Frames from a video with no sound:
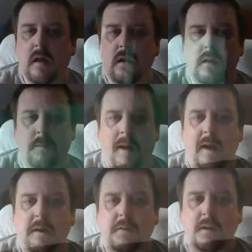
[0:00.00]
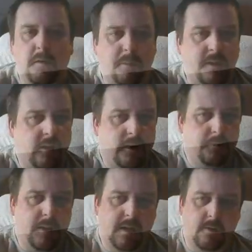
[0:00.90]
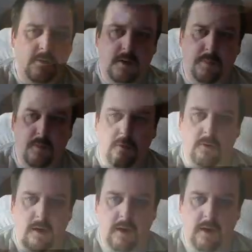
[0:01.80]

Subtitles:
The planets are not particularly big to explore,